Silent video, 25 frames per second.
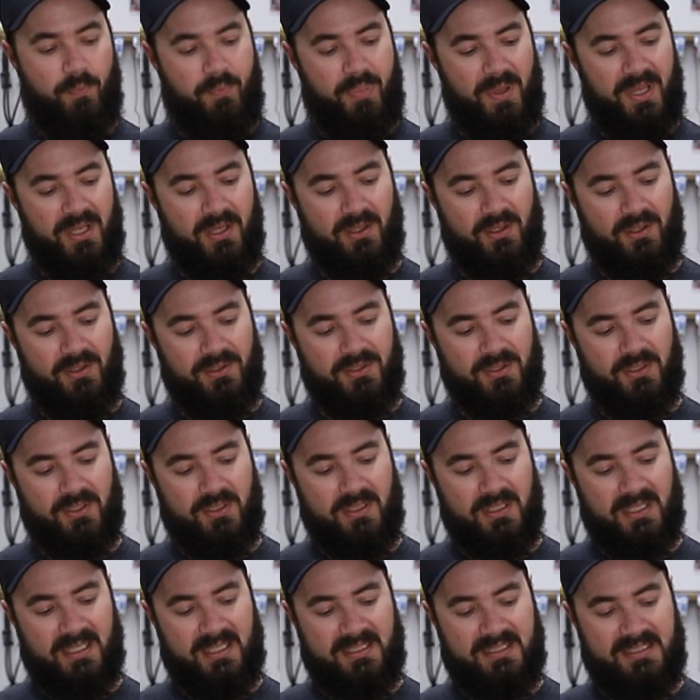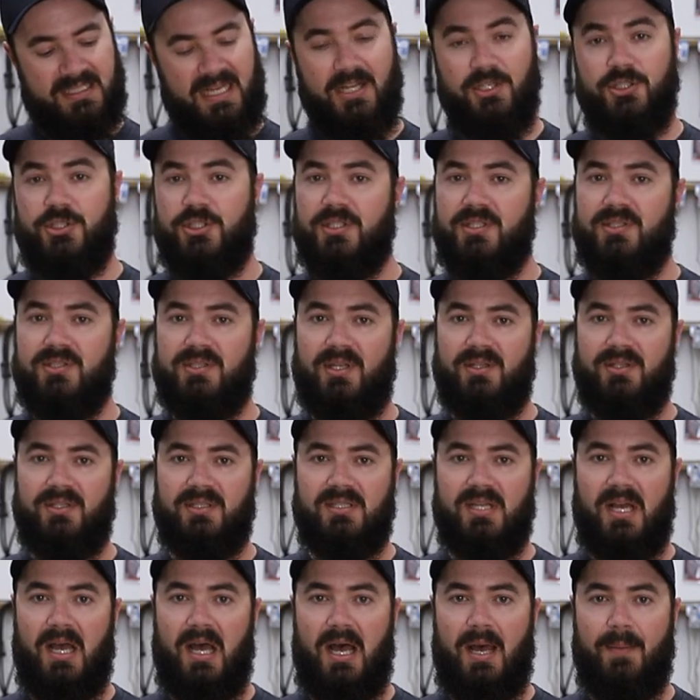build extensions on
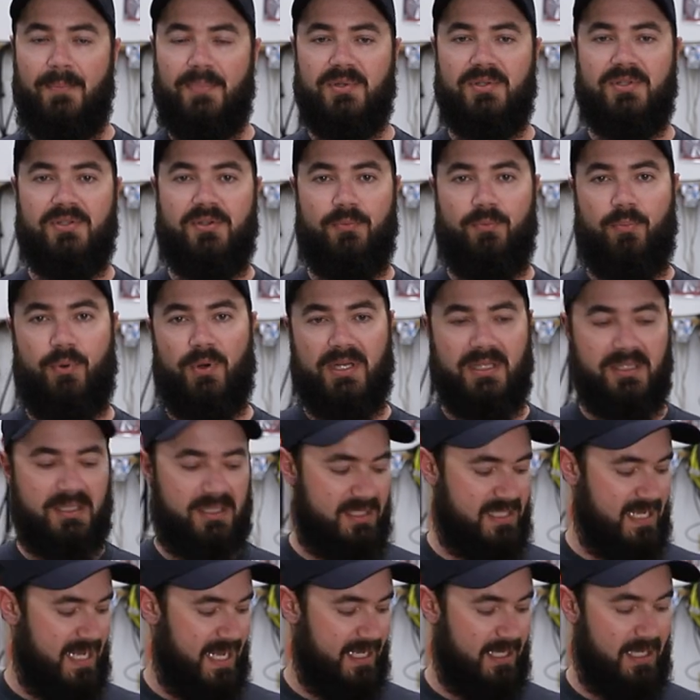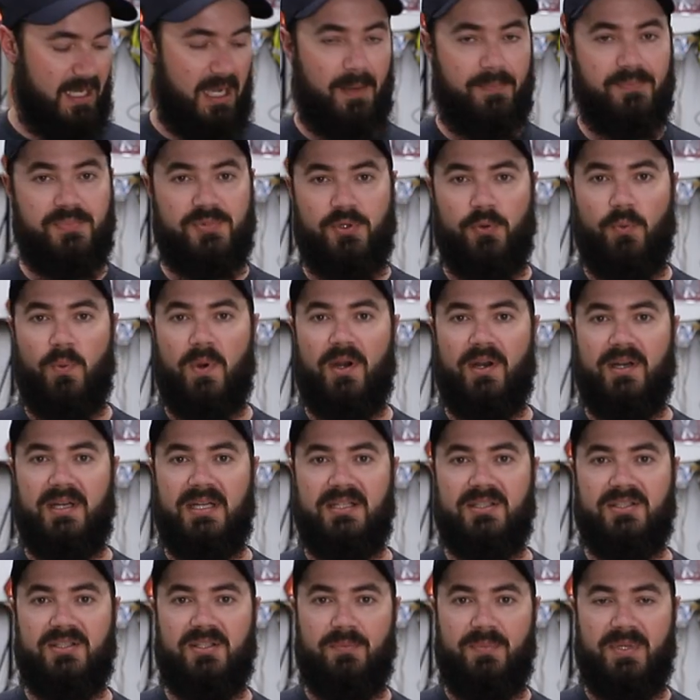the top to bring the tank up to where it
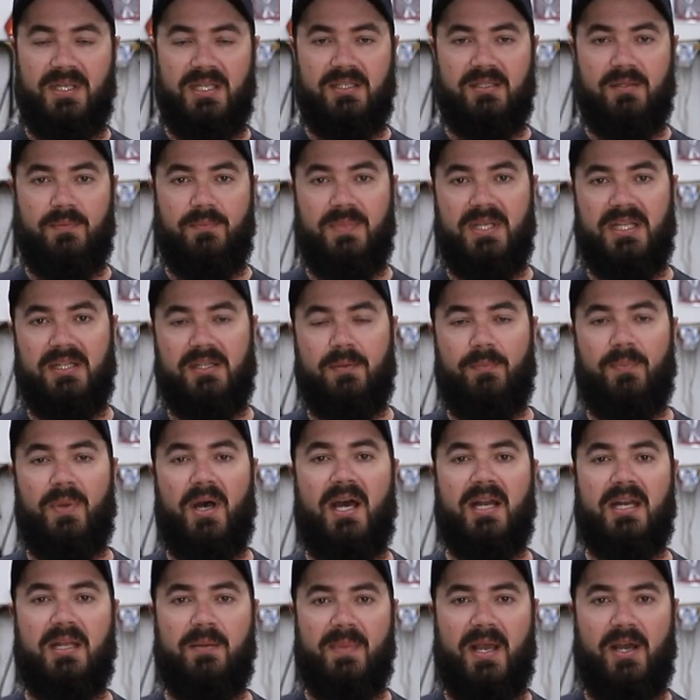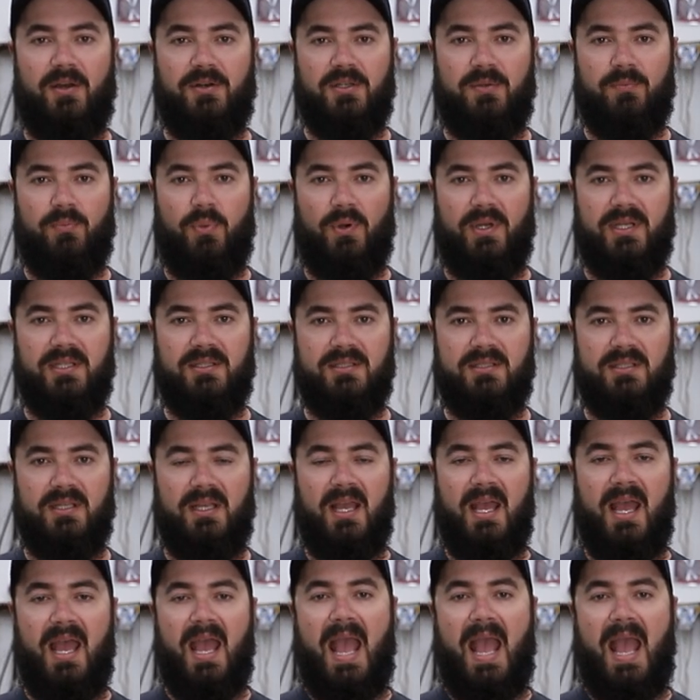needs to be to meet the body mounting points.